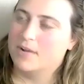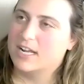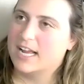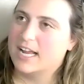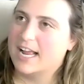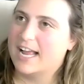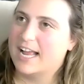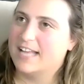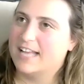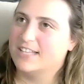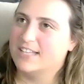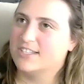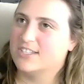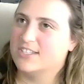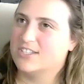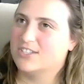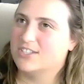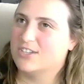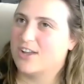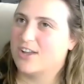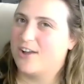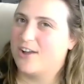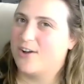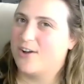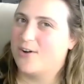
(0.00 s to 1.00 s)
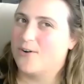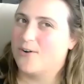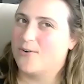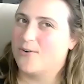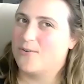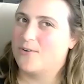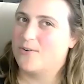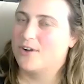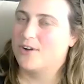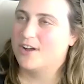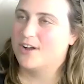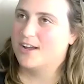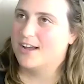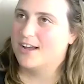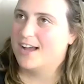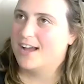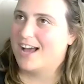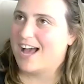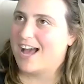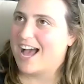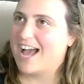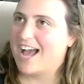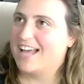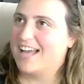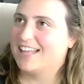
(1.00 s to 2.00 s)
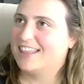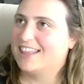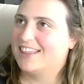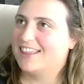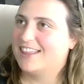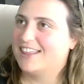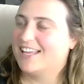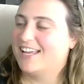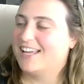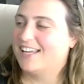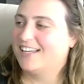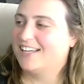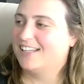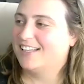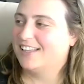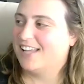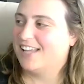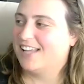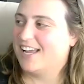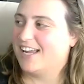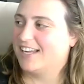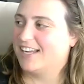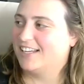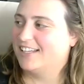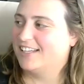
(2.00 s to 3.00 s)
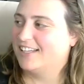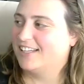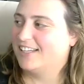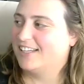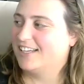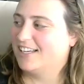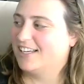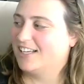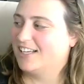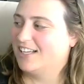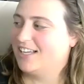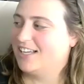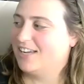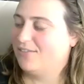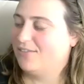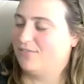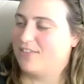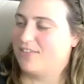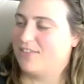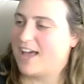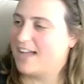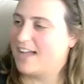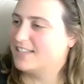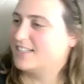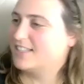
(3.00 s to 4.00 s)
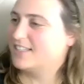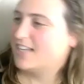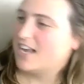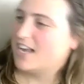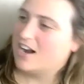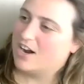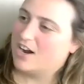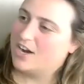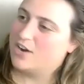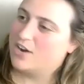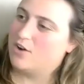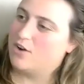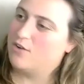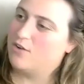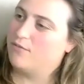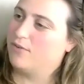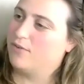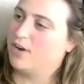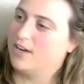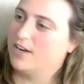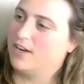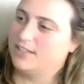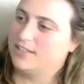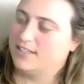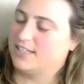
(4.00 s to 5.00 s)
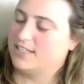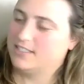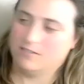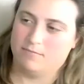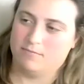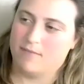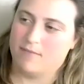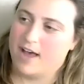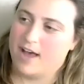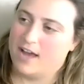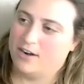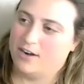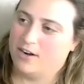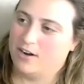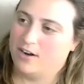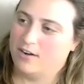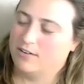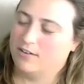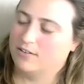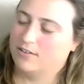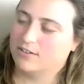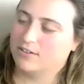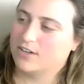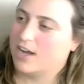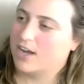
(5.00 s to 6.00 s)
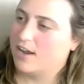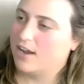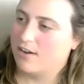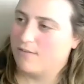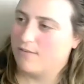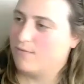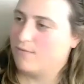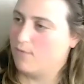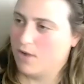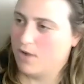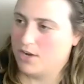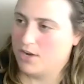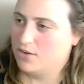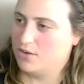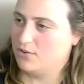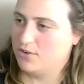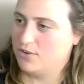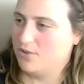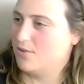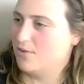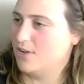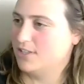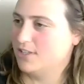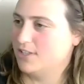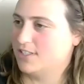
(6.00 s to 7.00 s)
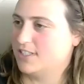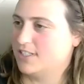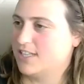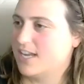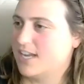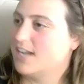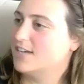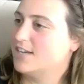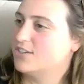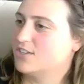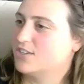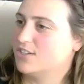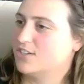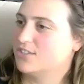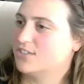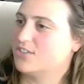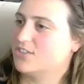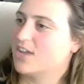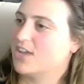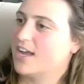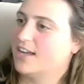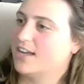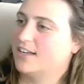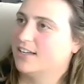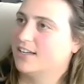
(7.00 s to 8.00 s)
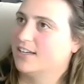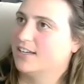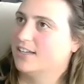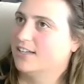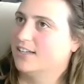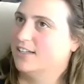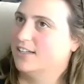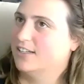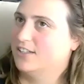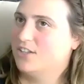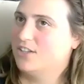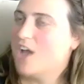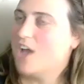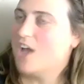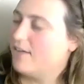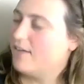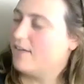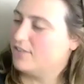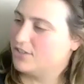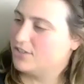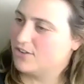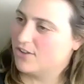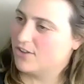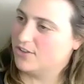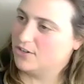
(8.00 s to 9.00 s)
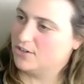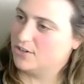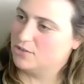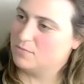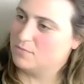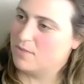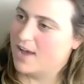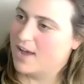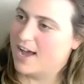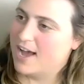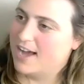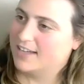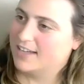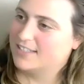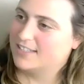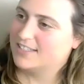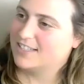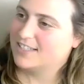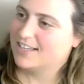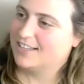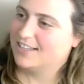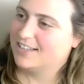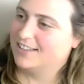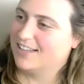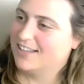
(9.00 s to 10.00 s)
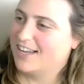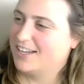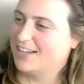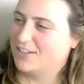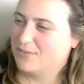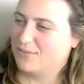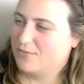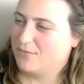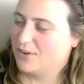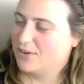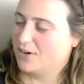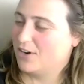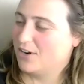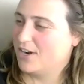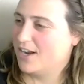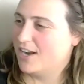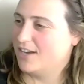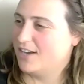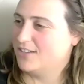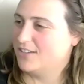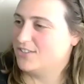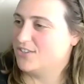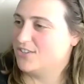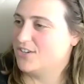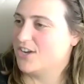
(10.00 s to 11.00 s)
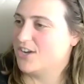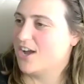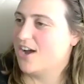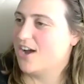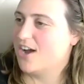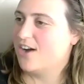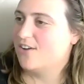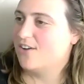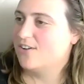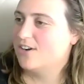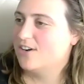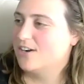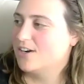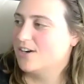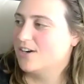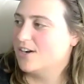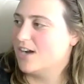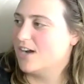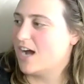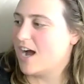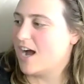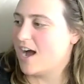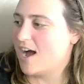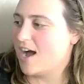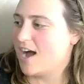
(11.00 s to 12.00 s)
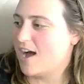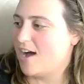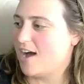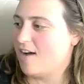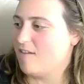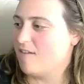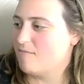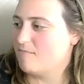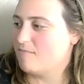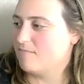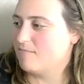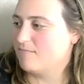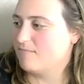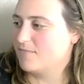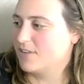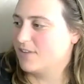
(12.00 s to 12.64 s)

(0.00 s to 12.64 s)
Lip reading: And so I think like if that's carried over, it doesn't matter kind of what you do on stage, because like you have each other's backs and like you figure it out as you go. Um,